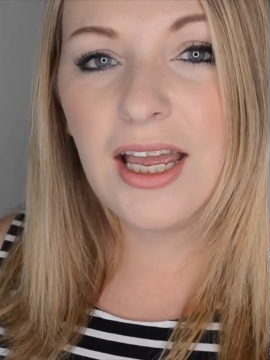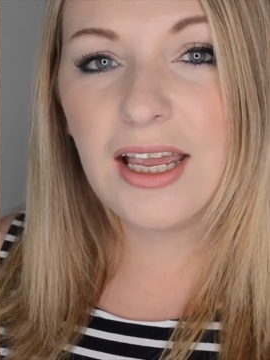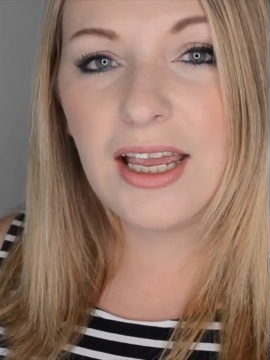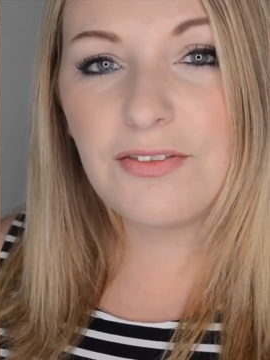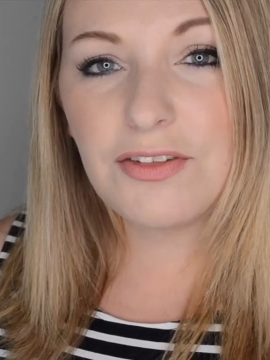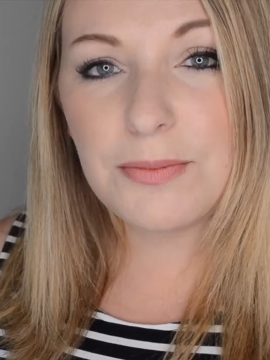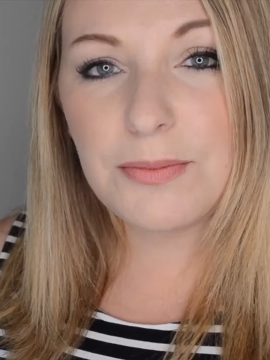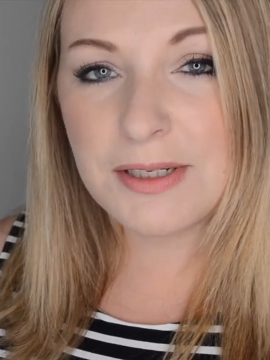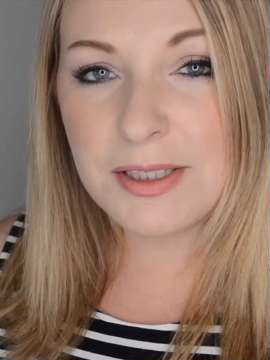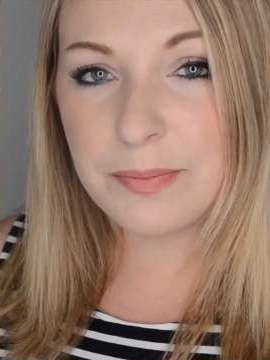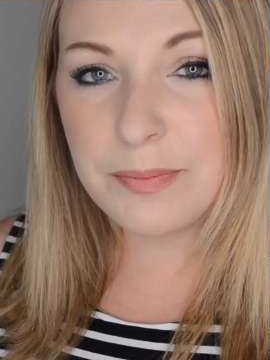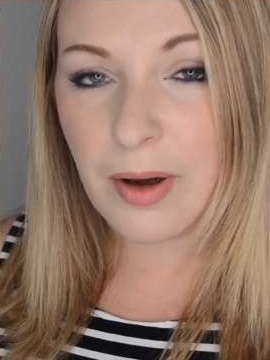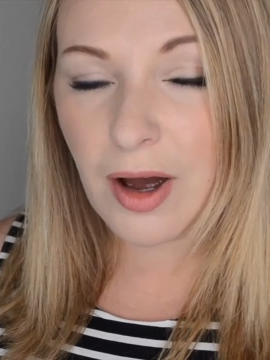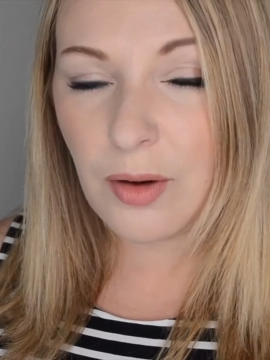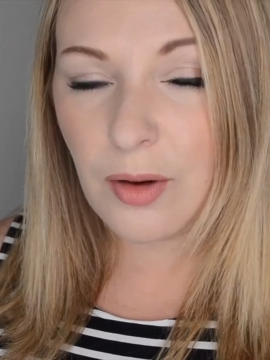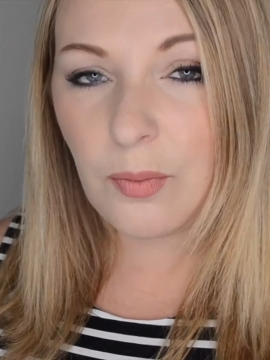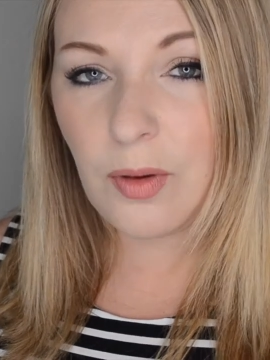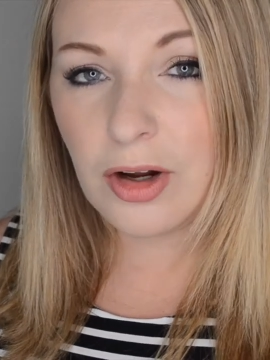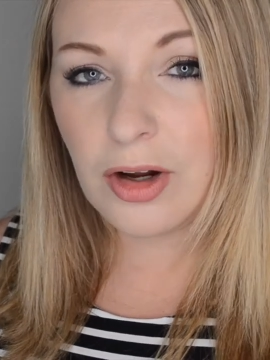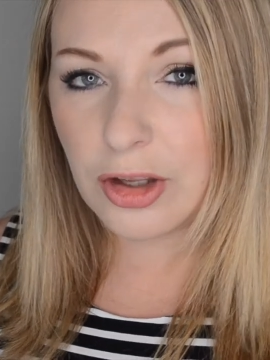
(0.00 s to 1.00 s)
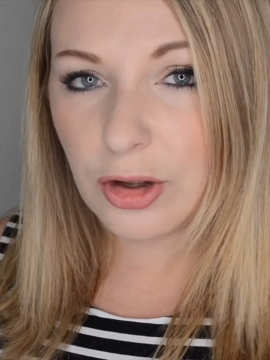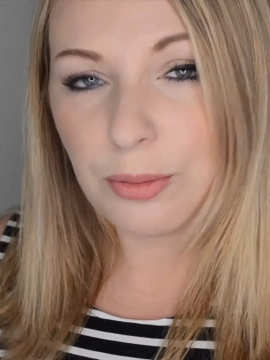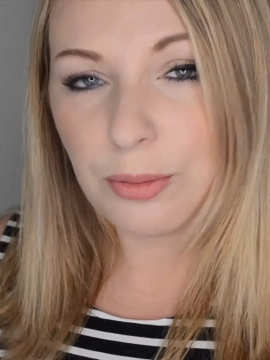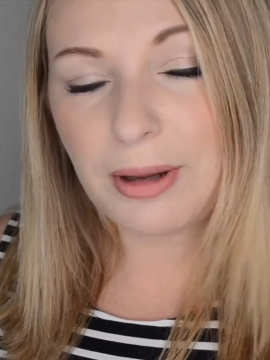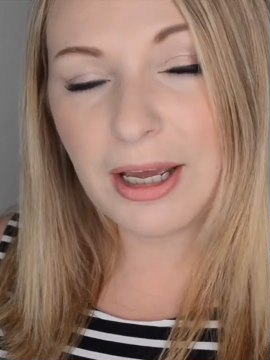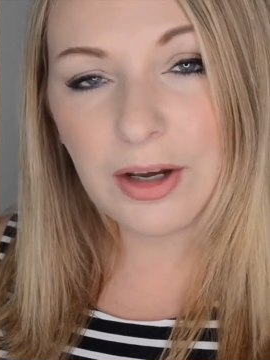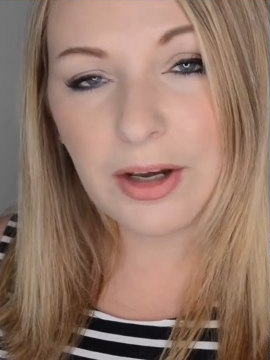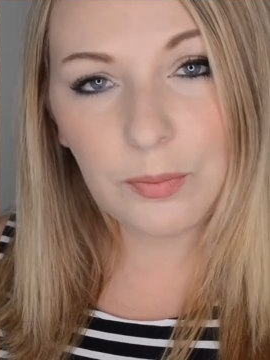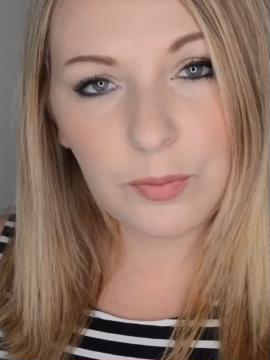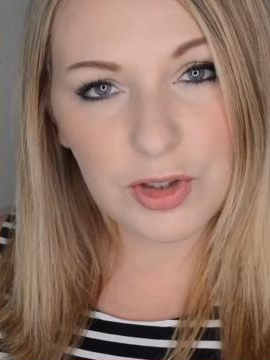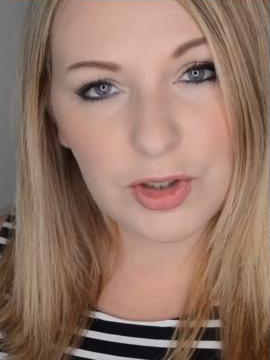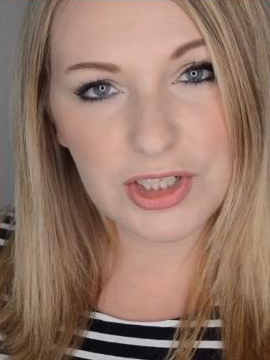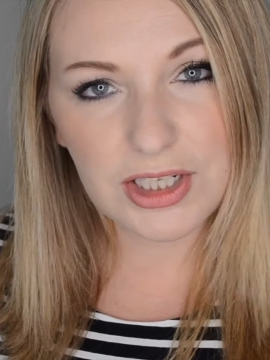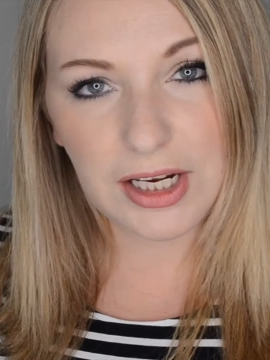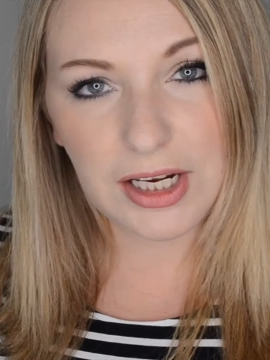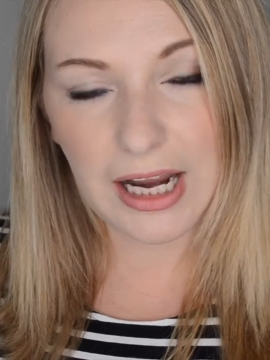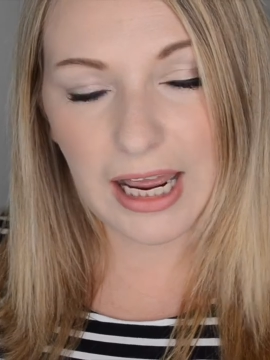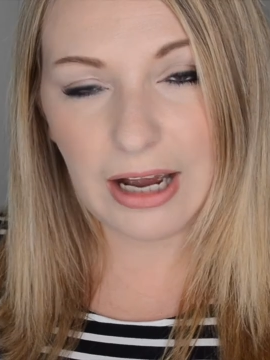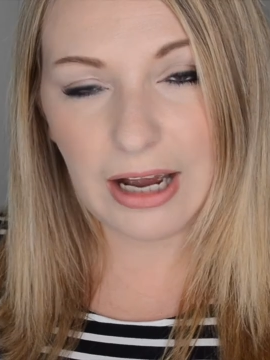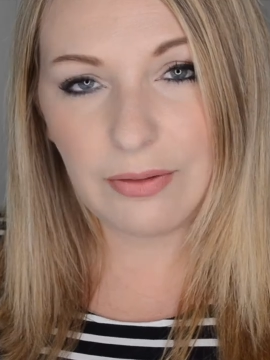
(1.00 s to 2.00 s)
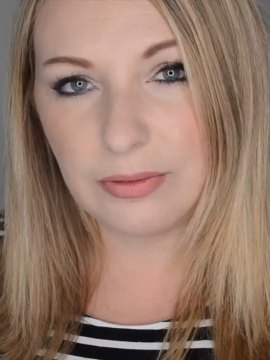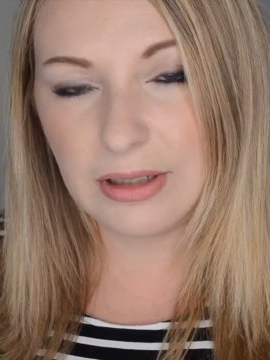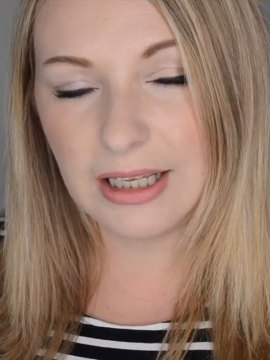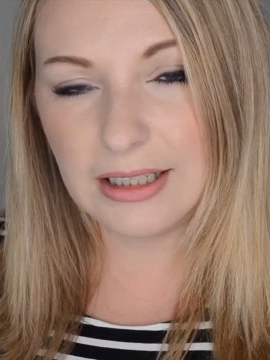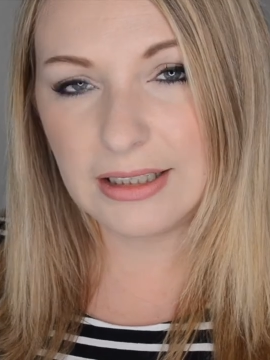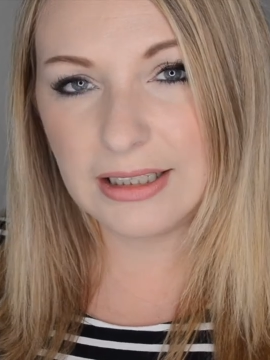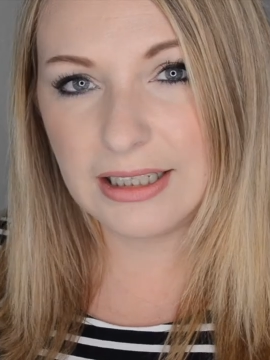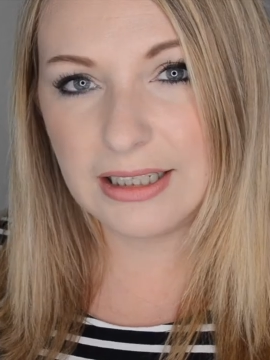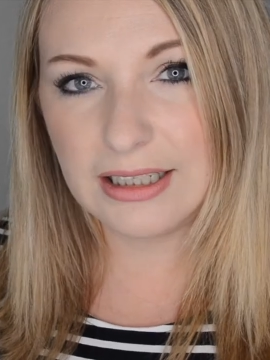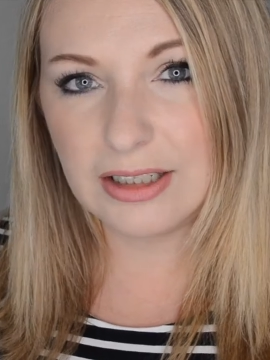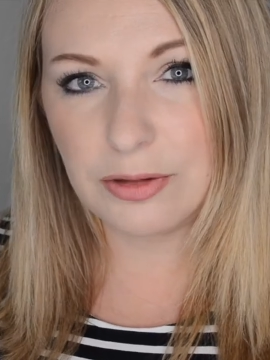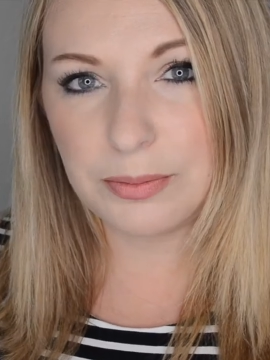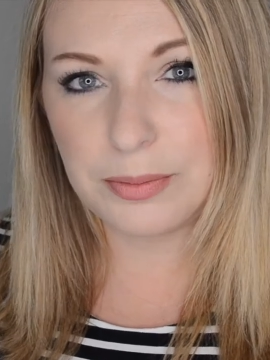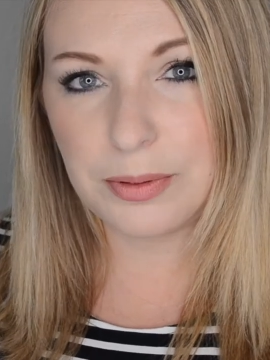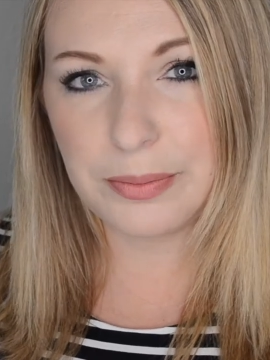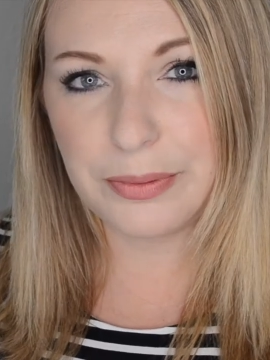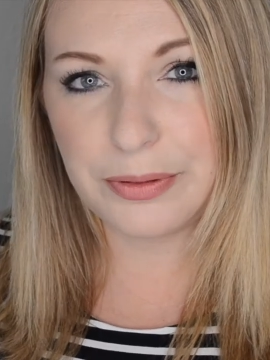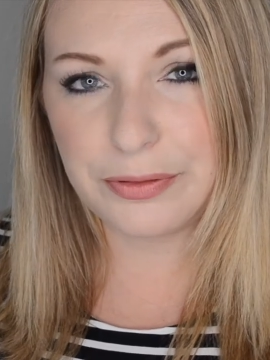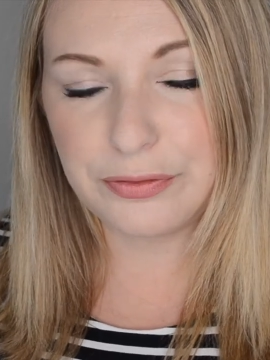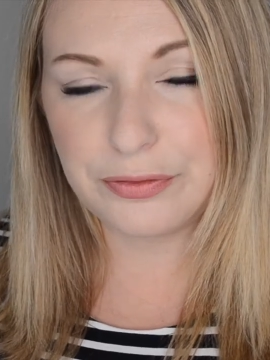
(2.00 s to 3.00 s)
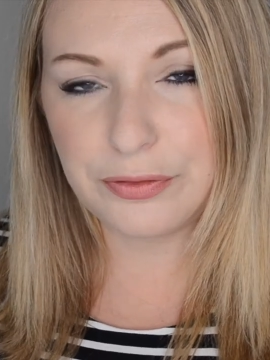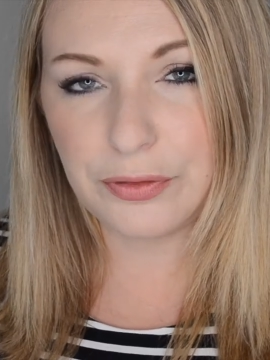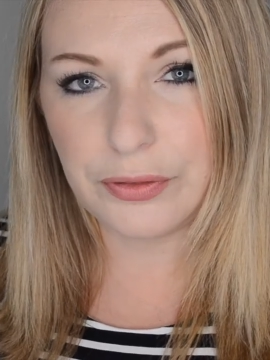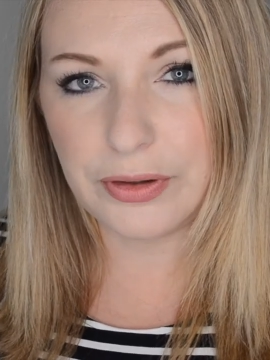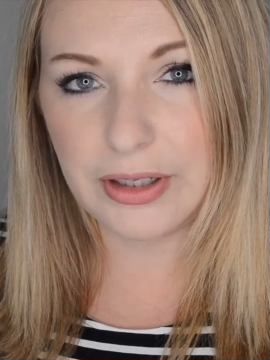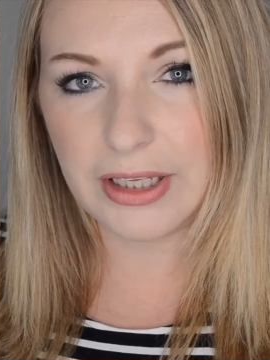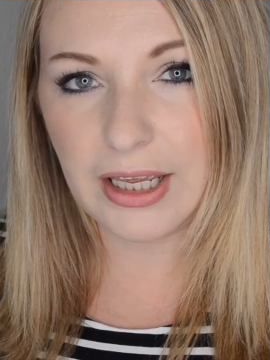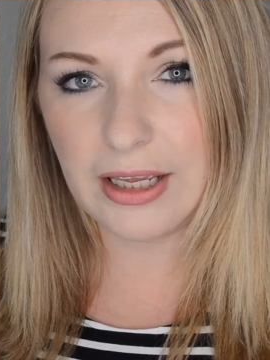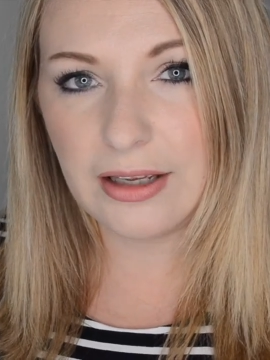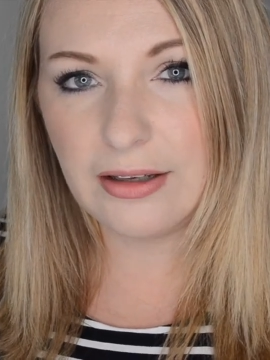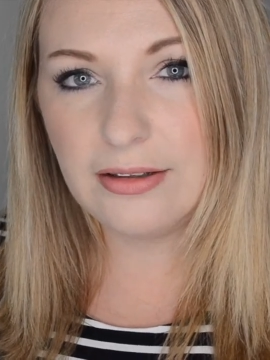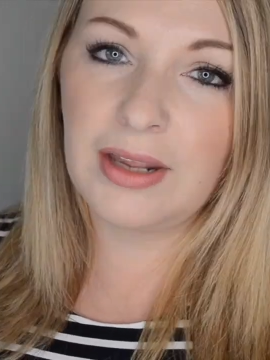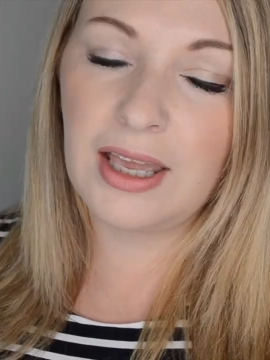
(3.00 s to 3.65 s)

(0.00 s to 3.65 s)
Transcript: If you missed part one, go back and watch that now. I'll link it up above for you.